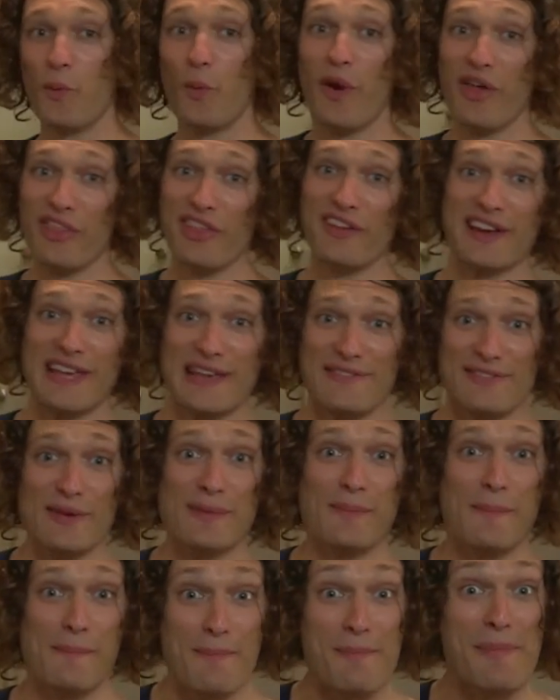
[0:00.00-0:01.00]
With an
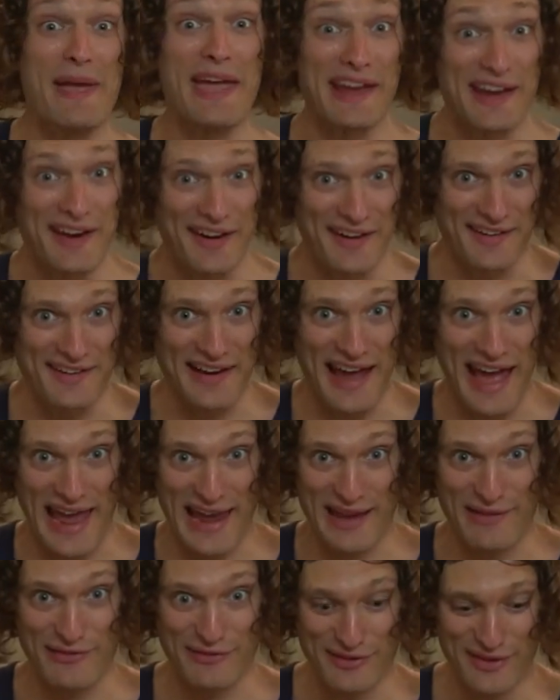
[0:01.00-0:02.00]
even bigger
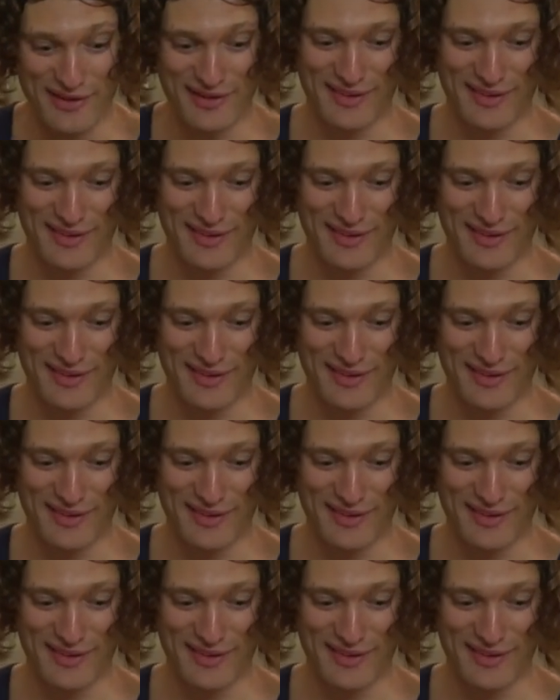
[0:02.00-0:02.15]
knife.